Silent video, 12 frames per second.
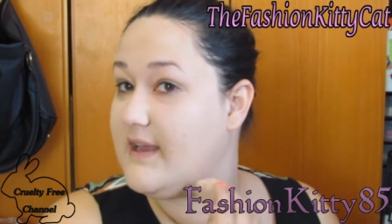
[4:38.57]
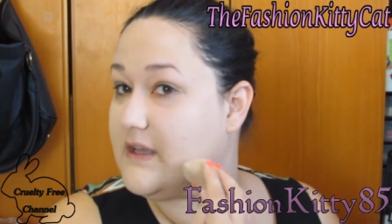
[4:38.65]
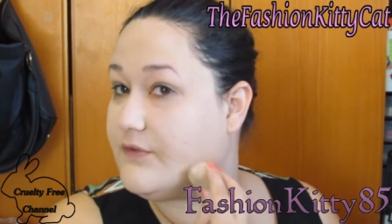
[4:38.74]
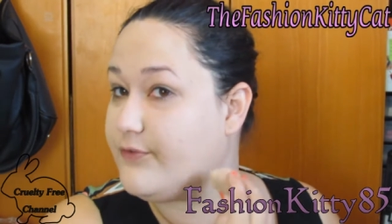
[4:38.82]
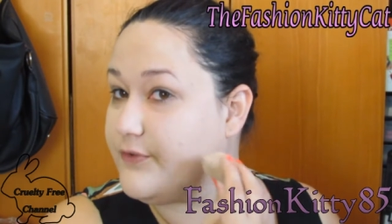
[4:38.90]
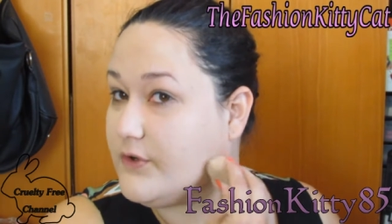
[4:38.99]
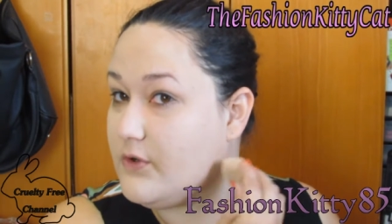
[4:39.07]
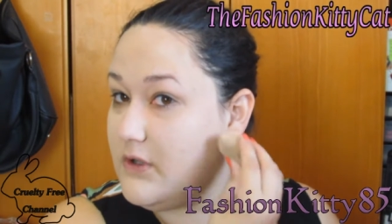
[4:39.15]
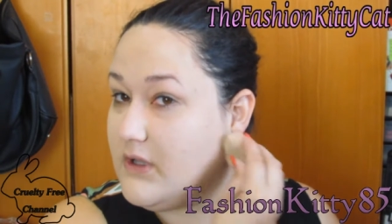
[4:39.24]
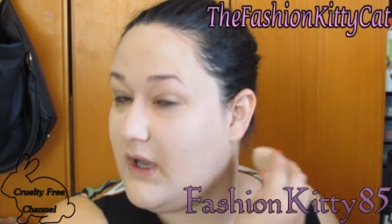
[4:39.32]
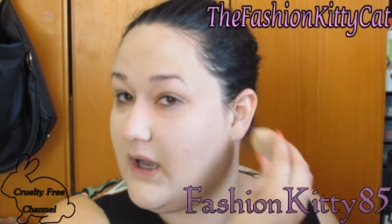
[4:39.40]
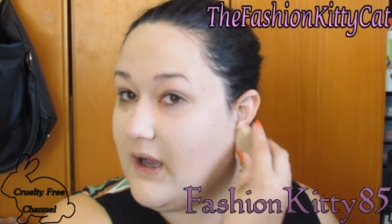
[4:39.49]
it's
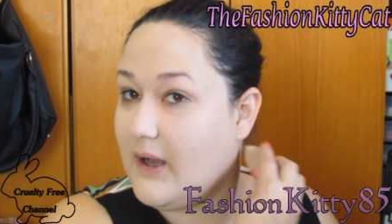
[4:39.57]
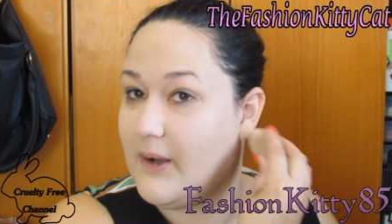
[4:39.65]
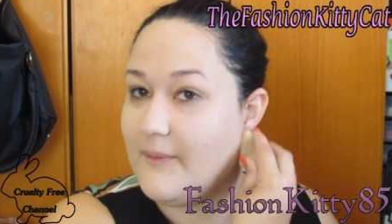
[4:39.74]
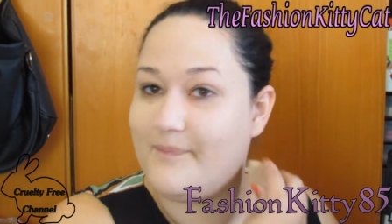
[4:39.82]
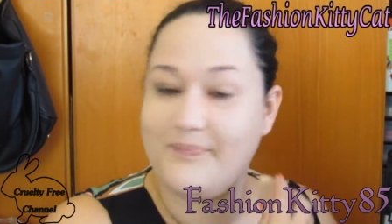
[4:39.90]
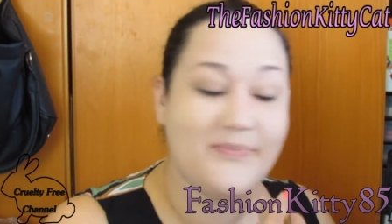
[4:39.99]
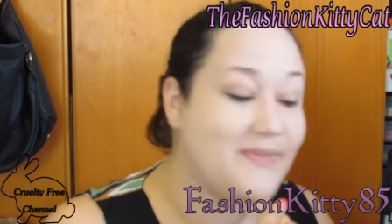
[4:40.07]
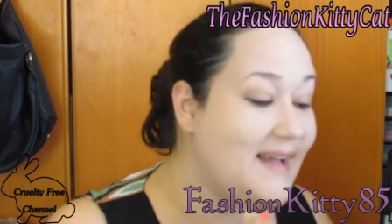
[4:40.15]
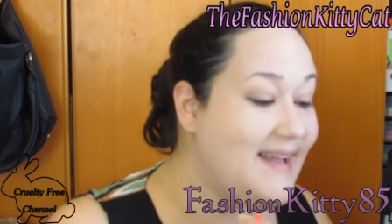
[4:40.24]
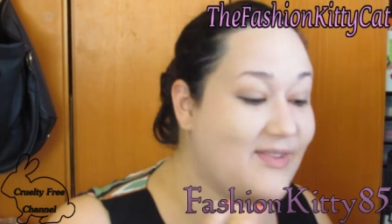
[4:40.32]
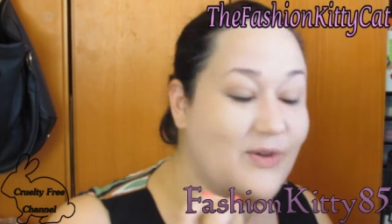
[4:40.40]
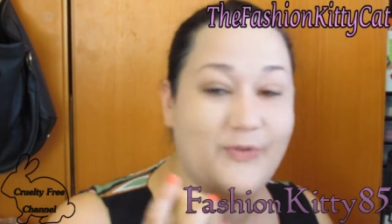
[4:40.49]

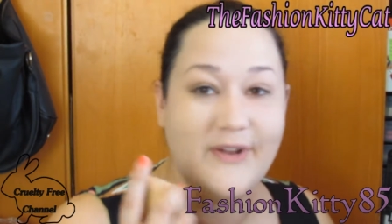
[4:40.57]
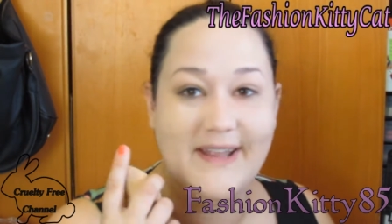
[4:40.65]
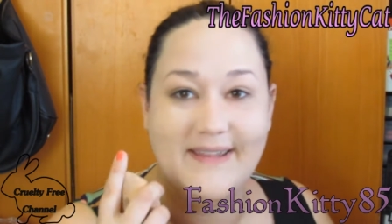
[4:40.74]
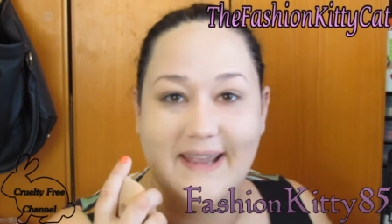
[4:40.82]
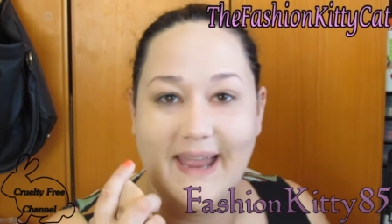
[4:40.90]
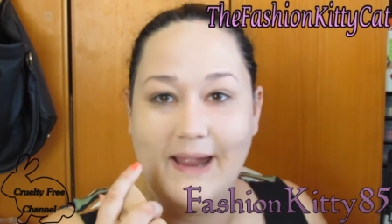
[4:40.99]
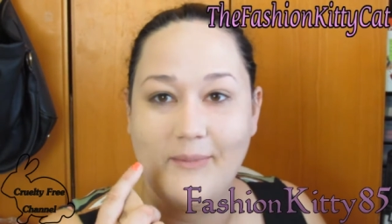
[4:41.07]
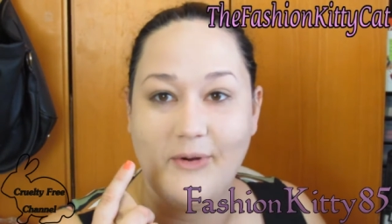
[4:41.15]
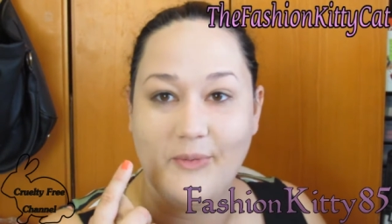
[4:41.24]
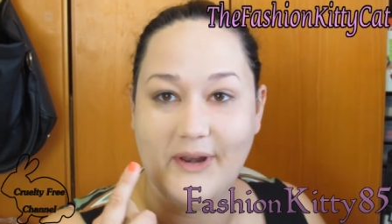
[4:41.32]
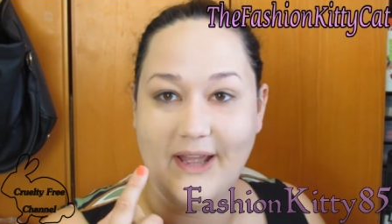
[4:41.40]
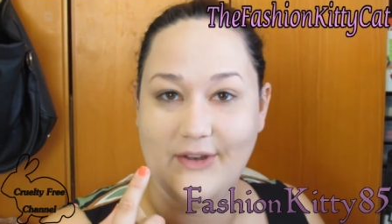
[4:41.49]
so funny in the
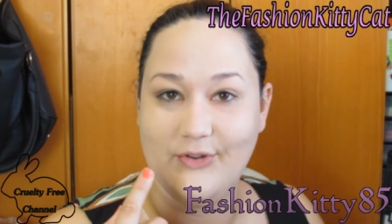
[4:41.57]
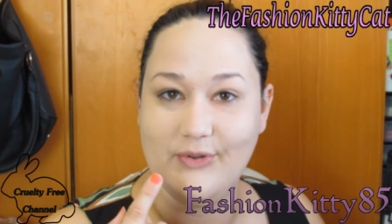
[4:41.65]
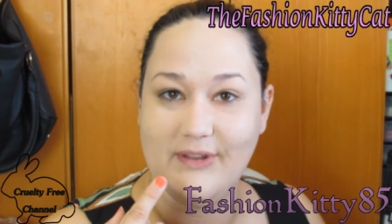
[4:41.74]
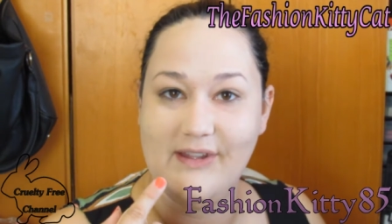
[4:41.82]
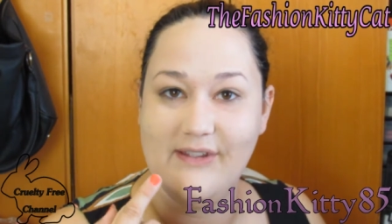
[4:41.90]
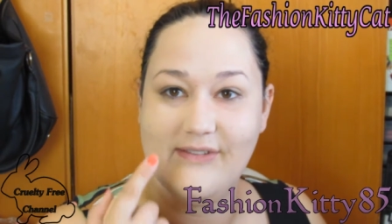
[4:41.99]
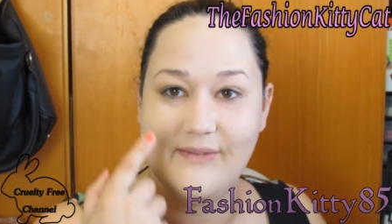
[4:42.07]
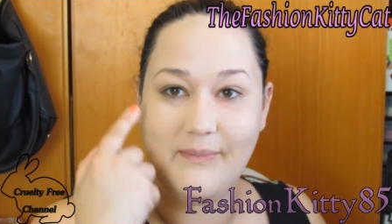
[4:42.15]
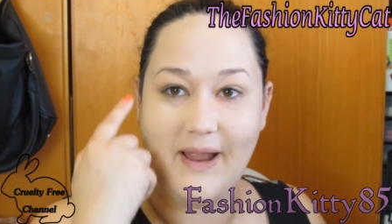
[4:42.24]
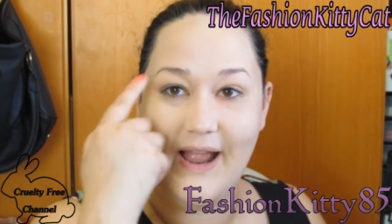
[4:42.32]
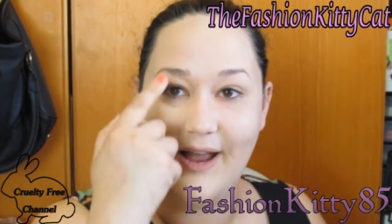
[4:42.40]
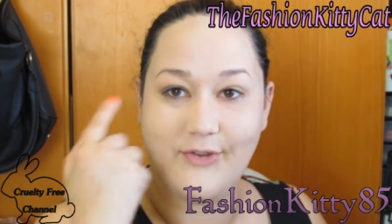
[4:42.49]
camera when I do this,
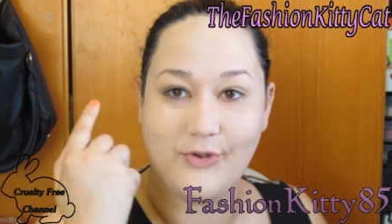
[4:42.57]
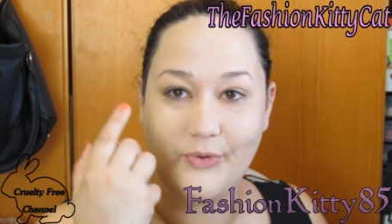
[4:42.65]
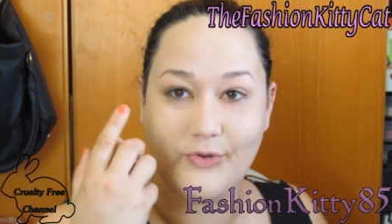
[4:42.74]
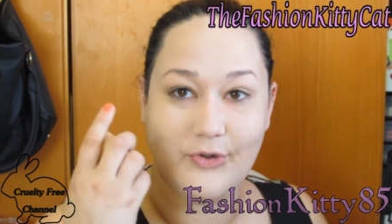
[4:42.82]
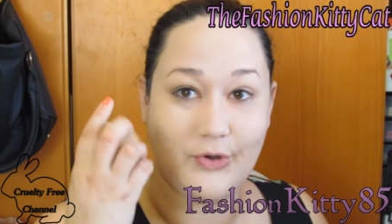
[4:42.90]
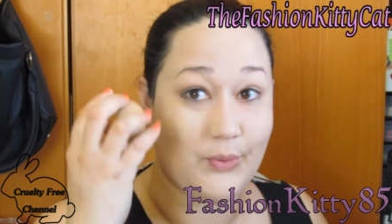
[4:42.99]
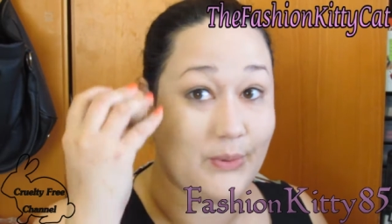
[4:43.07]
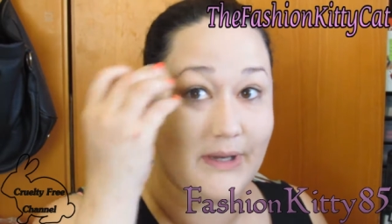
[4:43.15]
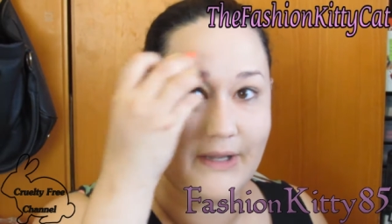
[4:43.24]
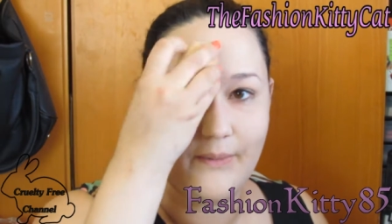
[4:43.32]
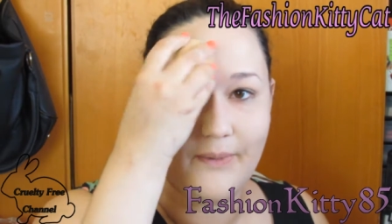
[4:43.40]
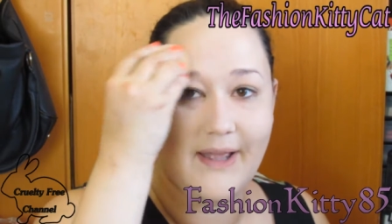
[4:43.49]
my eyes always look
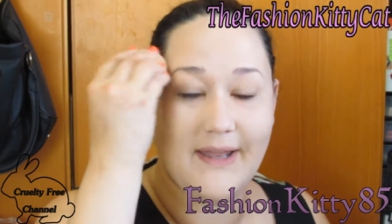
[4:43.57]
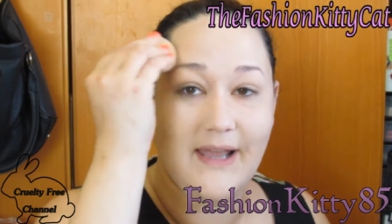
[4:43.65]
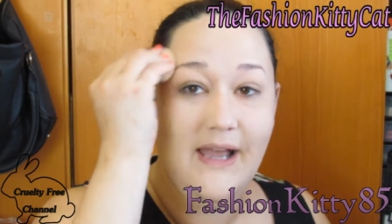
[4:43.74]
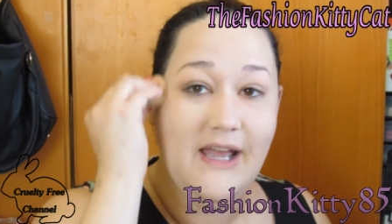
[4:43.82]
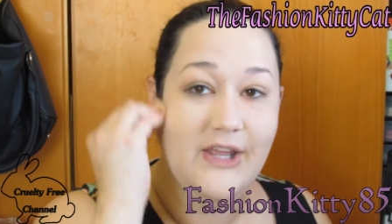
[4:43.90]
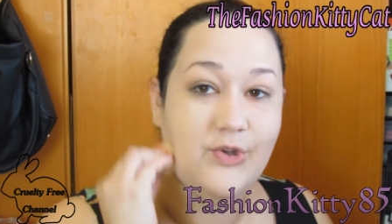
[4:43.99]
really red.